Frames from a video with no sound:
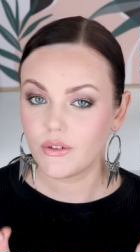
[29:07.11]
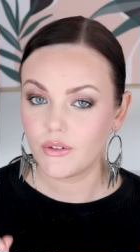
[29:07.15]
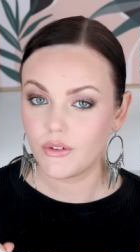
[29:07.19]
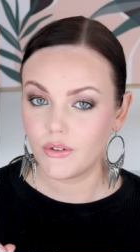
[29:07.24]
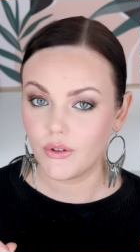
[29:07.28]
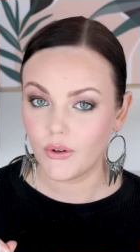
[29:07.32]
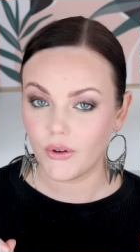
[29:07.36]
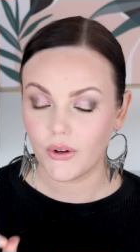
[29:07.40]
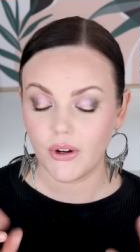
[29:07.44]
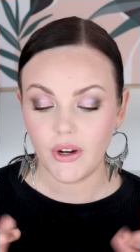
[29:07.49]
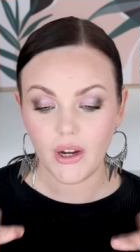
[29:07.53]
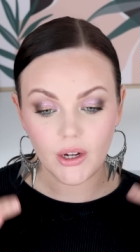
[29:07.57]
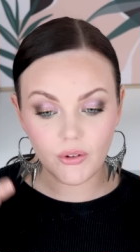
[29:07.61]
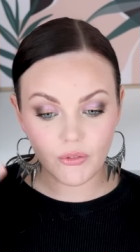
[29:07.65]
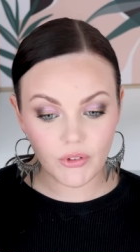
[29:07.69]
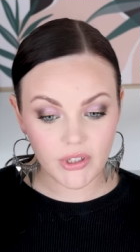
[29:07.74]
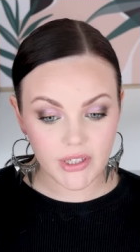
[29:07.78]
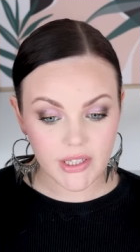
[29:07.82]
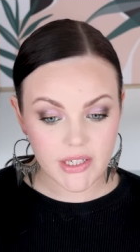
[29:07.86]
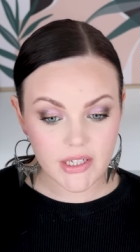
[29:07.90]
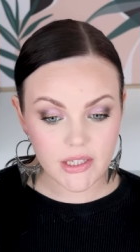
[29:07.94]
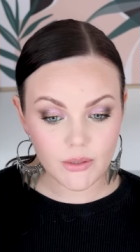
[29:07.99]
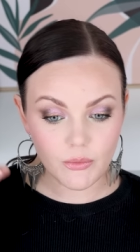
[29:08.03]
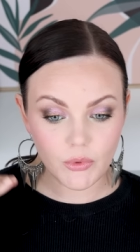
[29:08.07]
No, I
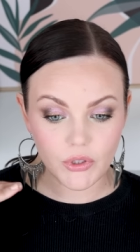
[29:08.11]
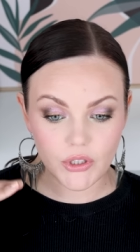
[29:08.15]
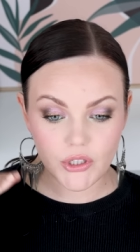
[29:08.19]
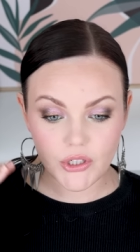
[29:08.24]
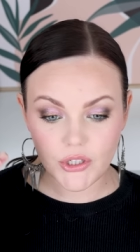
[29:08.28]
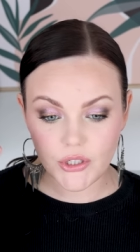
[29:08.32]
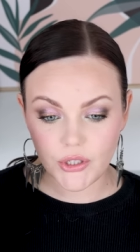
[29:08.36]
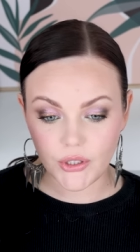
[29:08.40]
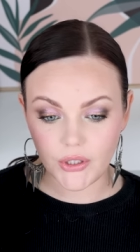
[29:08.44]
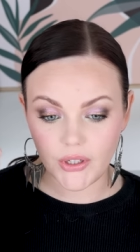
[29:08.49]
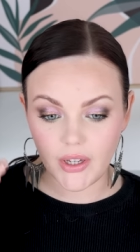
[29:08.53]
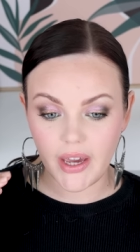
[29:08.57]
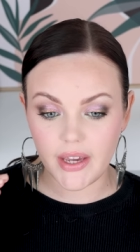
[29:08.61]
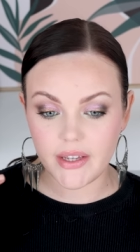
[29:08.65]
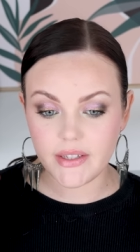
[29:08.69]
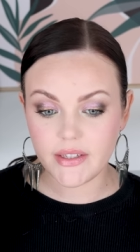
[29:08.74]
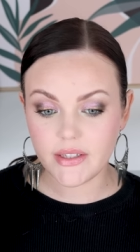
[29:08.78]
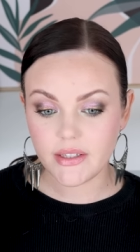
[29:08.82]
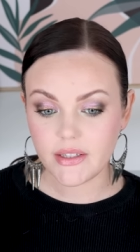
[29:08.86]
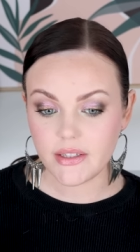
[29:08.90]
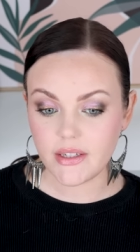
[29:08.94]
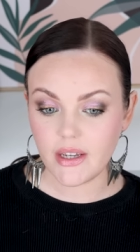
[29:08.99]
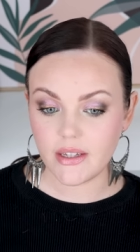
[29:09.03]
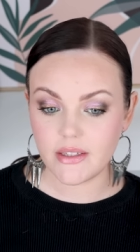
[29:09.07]
really did want to
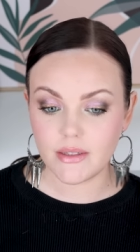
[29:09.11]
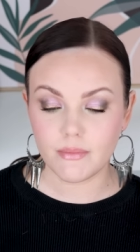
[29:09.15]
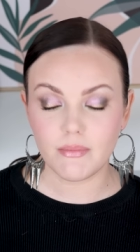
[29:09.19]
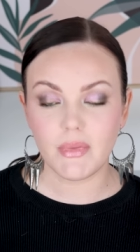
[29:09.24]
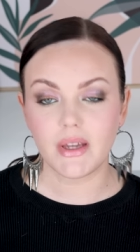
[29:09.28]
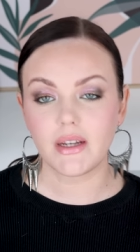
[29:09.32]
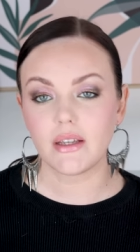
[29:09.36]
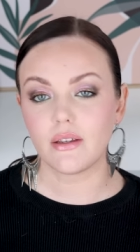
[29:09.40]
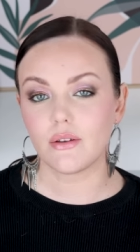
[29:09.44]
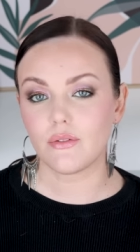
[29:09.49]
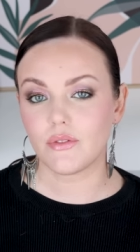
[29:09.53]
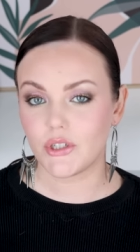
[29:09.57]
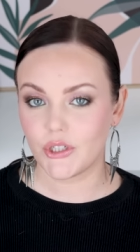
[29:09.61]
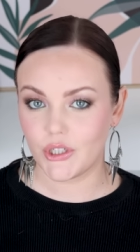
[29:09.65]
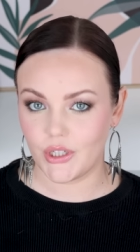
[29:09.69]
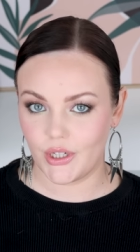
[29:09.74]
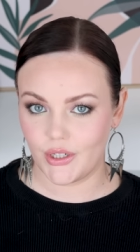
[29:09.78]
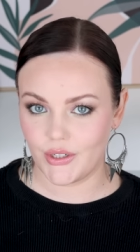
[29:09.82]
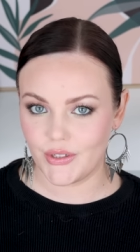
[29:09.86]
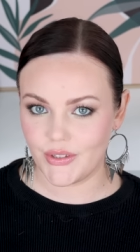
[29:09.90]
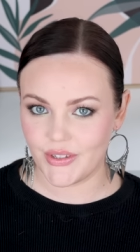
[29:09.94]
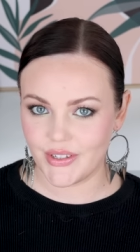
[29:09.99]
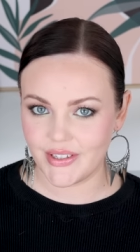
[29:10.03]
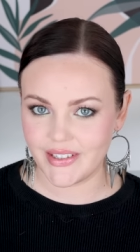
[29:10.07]
showcase as many of the
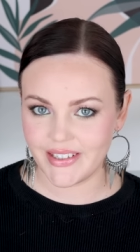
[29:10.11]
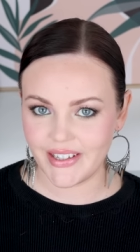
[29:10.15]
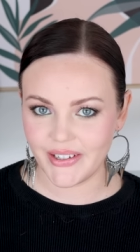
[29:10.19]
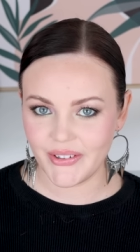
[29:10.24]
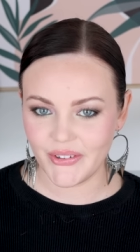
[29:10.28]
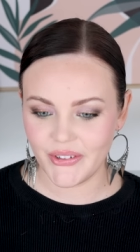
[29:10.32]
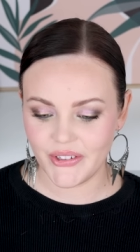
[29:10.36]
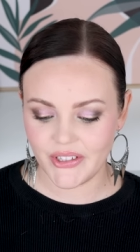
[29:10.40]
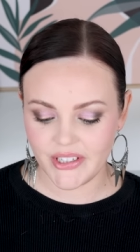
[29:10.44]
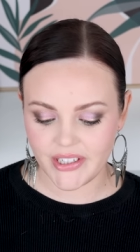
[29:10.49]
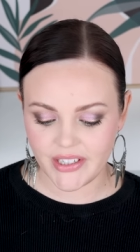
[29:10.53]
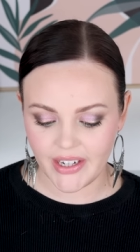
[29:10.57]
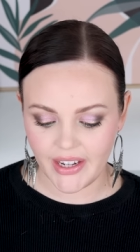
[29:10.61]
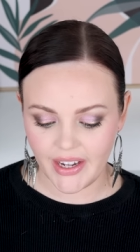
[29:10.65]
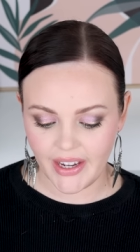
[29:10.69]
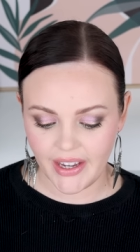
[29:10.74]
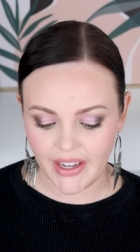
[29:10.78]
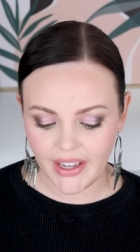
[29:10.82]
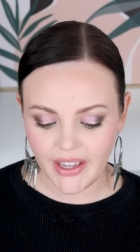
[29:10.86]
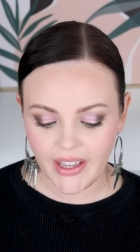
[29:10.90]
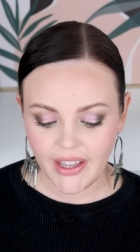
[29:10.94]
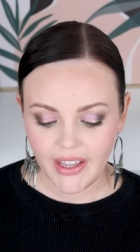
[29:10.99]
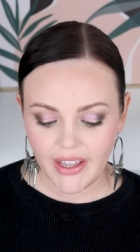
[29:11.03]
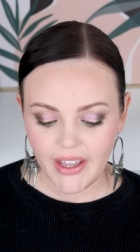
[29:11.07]
shadows as I could
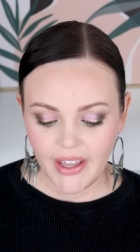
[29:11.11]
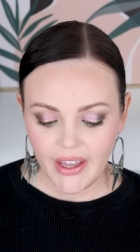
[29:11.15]
today.